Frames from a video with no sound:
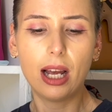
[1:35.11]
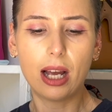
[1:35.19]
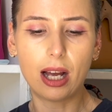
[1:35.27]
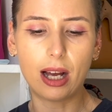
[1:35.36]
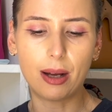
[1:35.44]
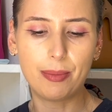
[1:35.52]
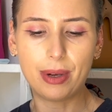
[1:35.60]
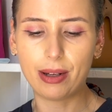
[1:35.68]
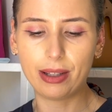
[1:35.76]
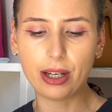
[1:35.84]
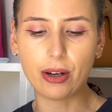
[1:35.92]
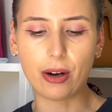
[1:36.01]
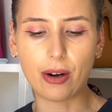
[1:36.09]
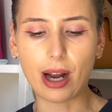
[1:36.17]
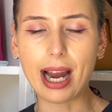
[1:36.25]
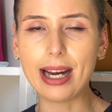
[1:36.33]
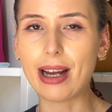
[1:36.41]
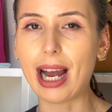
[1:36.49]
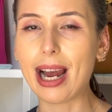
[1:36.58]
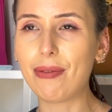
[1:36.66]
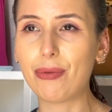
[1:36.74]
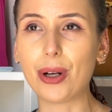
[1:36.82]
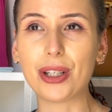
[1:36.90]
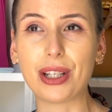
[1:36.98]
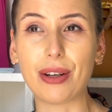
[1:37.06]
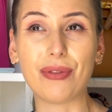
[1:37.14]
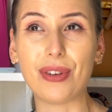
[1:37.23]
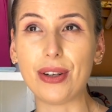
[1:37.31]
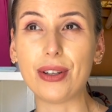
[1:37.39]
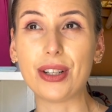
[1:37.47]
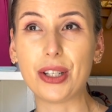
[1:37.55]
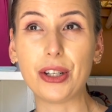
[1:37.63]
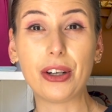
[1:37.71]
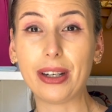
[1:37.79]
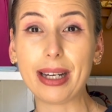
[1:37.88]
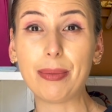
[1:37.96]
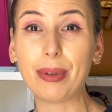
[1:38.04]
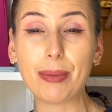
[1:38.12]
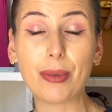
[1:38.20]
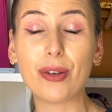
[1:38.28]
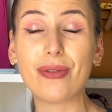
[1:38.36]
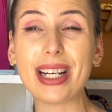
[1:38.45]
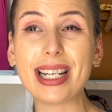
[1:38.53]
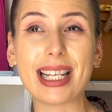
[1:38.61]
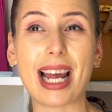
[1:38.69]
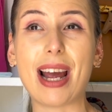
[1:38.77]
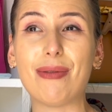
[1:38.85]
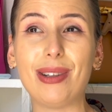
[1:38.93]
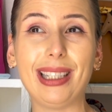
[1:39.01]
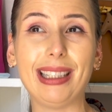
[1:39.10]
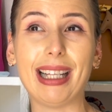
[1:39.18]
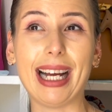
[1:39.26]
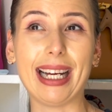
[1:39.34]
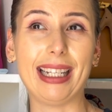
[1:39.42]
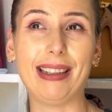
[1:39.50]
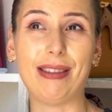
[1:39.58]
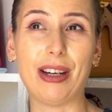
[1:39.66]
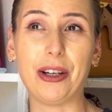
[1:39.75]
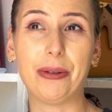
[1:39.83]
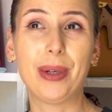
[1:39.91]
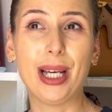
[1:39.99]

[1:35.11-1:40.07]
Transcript: Um, you know, I, I have watched a few Studio Ghibli movies. I really like, you know,